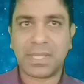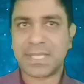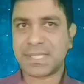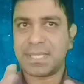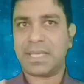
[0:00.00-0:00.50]

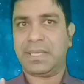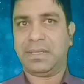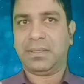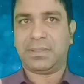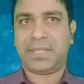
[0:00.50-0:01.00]
Let's
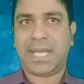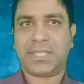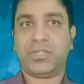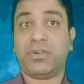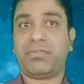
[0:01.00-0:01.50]
say
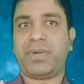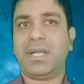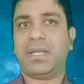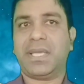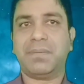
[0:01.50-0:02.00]
that your
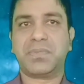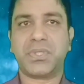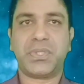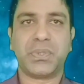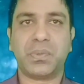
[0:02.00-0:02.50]
friend came
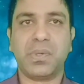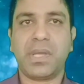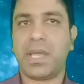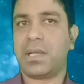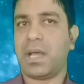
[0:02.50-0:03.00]
to you
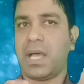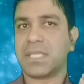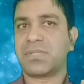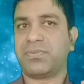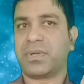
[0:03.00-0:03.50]
and
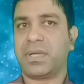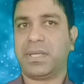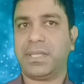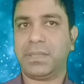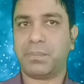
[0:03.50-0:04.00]
asked for a
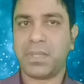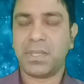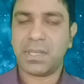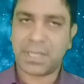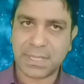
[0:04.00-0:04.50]
help.
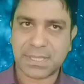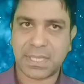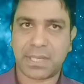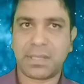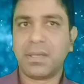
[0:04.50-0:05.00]
He
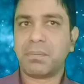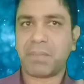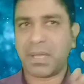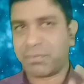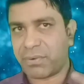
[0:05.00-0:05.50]
said,
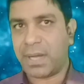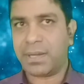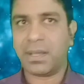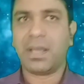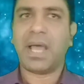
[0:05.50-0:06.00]
"My
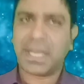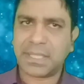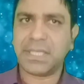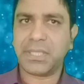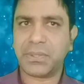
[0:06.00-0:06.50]
friend, I
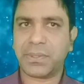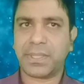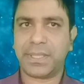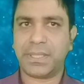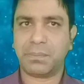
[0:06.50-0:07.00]
need your
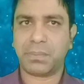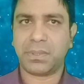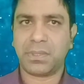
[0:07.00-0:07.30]
help."